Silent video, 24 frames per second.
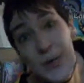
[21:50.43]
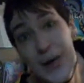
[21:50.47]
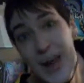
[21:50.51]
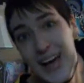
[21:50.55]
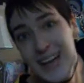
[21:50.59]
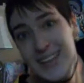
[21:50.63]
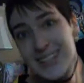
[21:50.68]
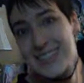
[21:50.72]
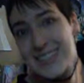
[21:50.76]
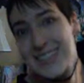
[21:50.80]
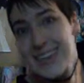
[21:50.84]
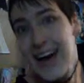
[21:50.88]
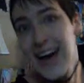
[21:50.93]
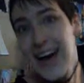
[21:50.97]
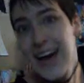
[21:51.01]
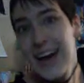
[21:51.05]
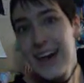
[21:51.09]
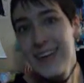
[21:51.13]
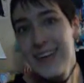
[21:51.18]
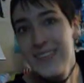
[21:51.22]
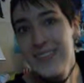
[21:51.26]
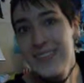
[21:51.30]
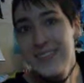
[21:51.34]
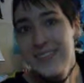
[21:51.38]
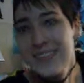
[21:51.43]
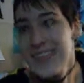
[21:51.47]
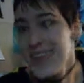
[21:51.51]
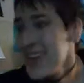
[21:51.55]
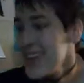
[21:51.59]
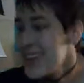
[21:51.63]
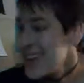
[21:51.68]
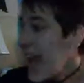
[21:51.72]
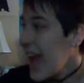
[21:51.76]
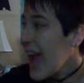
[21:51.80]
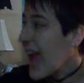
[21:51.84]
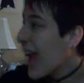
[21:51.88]
next time.
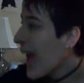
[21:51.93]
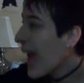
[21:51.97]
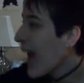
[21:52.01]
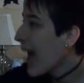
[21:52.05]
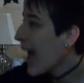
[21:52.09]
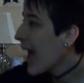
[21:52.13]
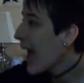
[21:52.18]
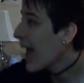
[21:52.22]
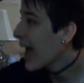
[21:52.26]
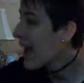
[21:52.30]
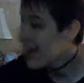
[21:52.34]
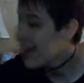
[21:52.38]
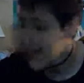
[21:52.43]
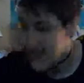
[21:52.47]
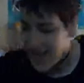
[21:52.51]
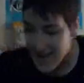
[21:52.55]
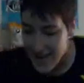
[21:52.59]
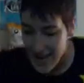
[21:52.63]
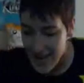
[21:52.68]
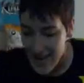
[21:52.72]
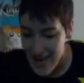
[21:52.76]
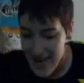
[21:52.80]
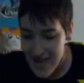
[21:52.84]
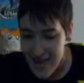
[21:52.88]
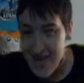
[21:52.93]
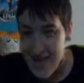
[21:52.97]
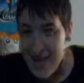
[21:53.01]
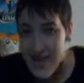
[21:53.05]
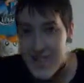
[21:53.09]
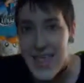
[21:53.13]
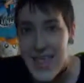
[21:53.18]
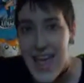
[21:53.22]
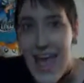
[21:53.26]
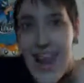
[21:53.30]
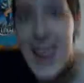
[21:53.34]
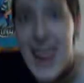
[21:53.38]
Yeah.
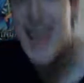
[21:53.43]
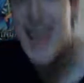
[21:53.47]
Na